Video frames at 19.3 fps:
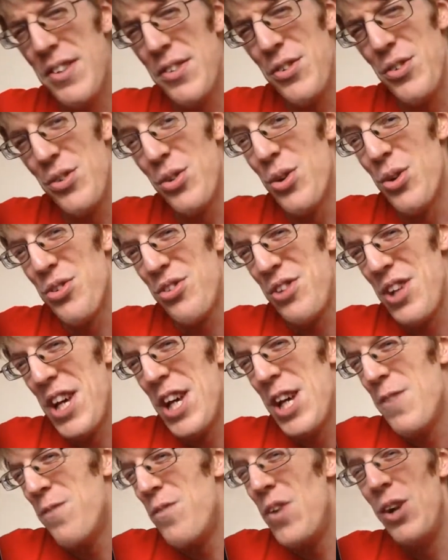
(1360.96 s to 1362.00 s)

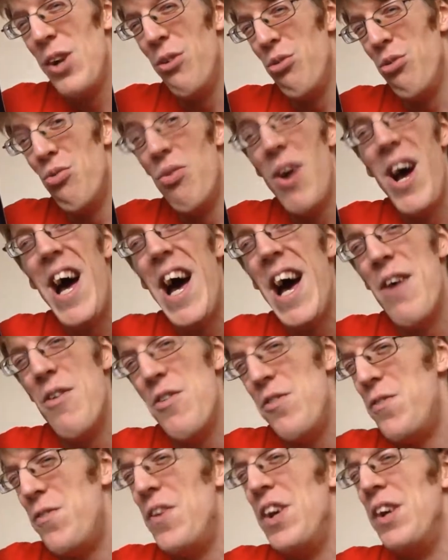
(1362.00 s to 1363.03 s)
saucy, it feels rare,
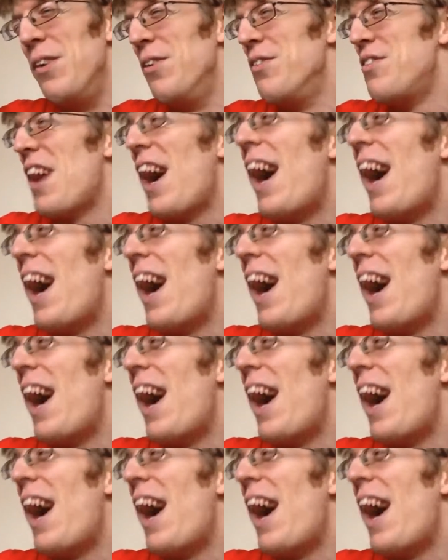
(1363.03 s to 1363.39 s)
it feels